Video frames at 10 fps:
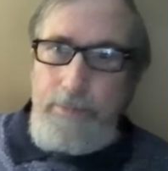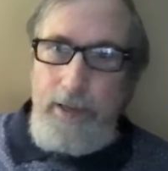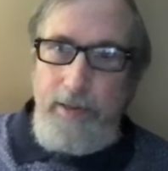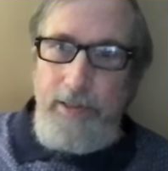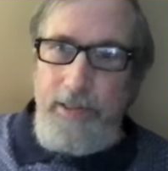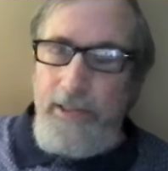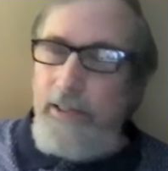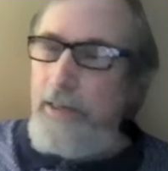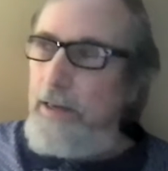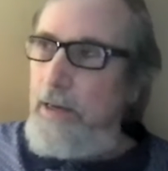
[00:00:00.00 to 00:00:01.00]

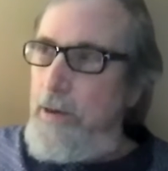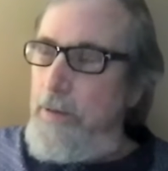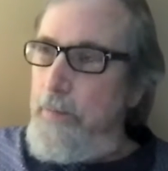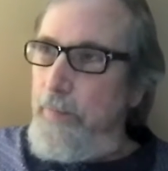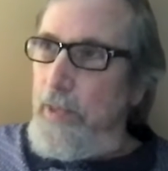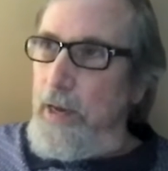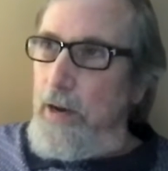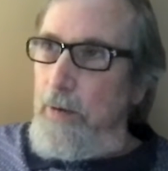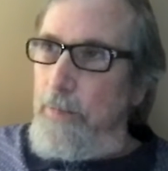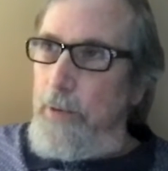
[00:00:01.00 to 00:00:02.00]
basically,
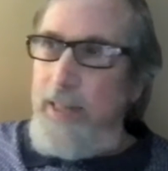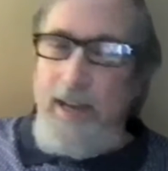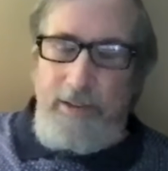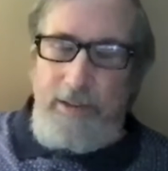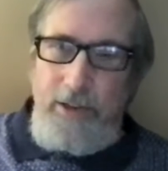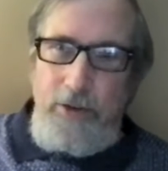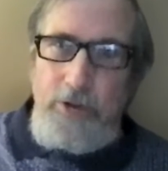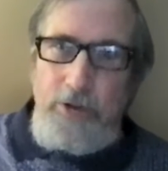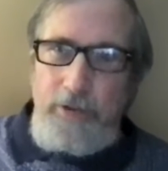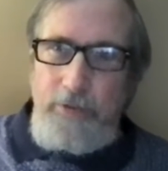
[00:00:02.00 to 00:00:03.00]
but the
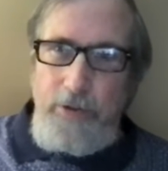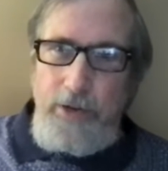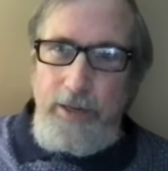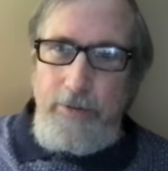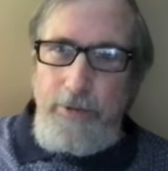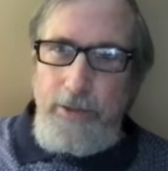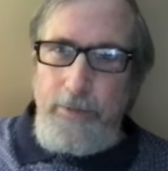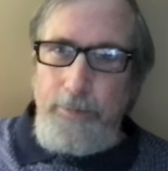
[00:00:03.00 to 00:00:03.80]
execution is very different.